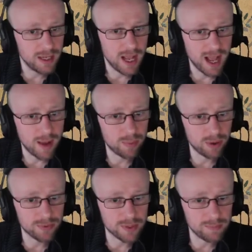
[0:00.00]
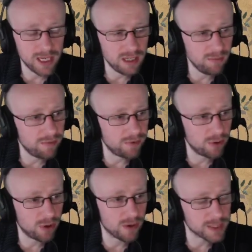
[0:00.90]
but the medium
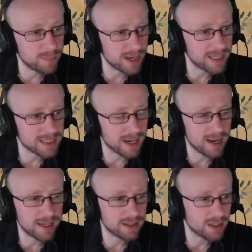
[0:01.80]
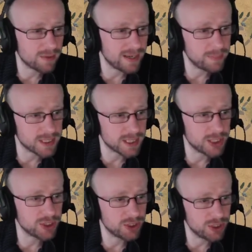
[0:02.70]
foot on the Spanish side in the correct
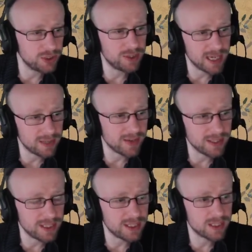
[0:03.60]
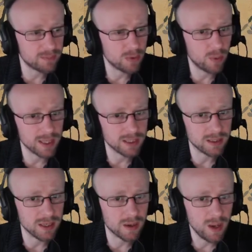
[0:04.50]
position could advantage them quite a
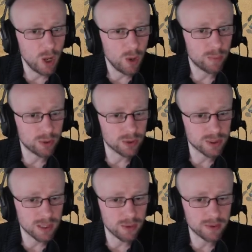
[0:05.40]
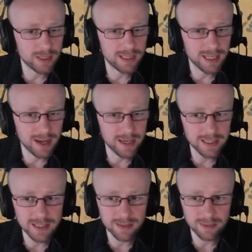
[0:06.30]
lot. But also the
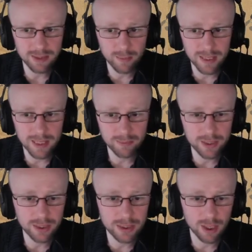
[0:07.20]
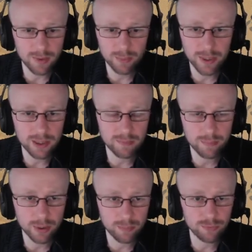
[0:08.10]
lights that would dominate. We could have
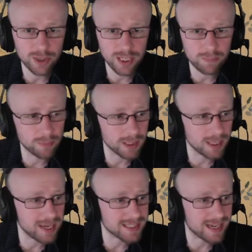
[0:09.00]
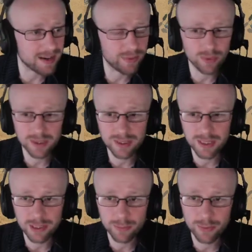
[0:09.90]
really pumped the lights out if we wanted
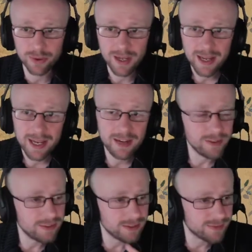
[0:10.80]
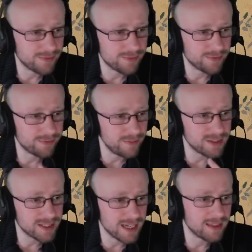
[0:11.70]
to. But even
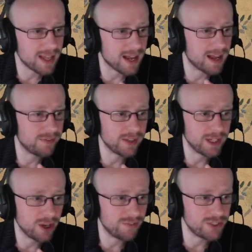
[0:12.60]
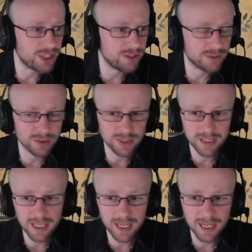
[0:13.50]
saying that, the Carthaginian forces
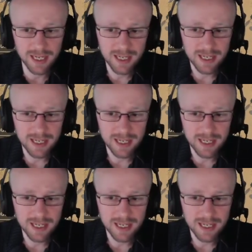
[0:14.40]
here,